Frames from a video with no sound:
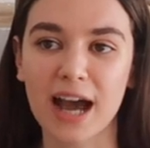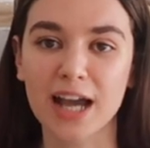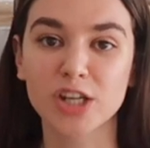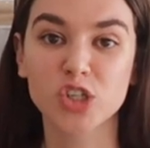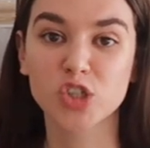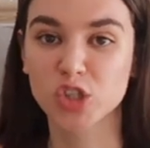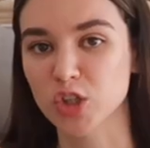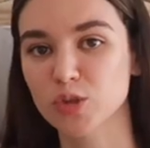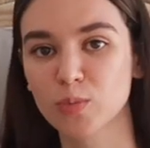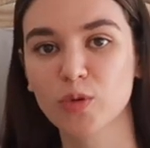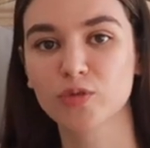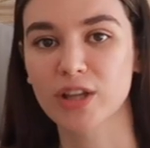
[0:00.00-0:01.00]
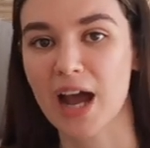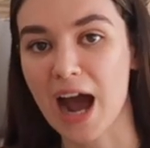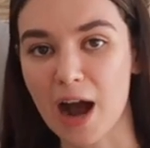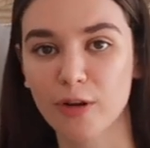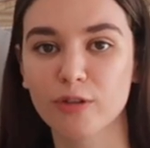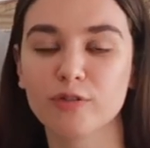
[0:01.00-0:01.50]
I just moved
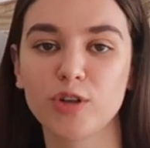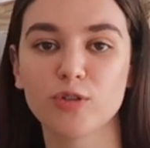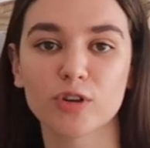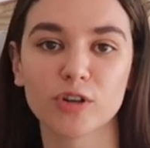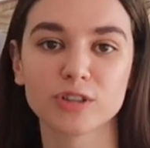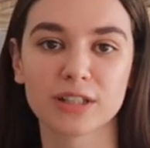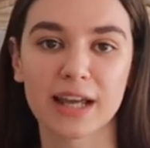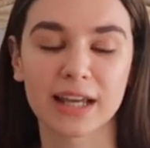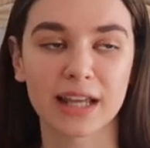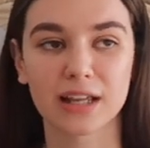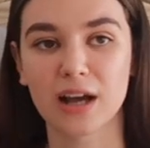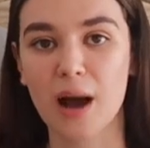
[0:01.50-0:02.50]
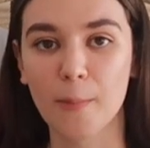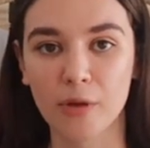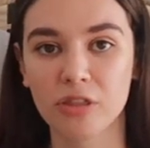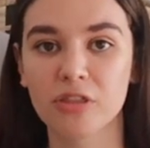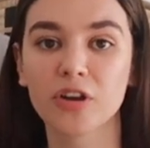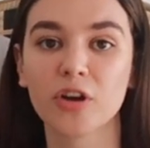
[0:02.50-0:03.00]
out of New Cross like a
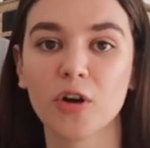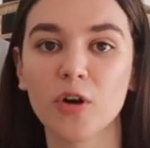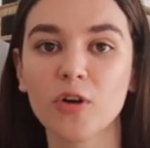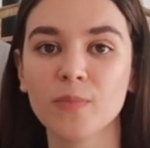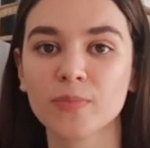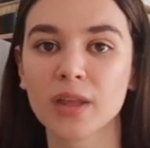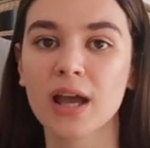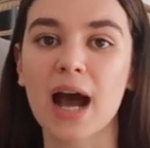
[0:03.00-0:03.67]
month ago.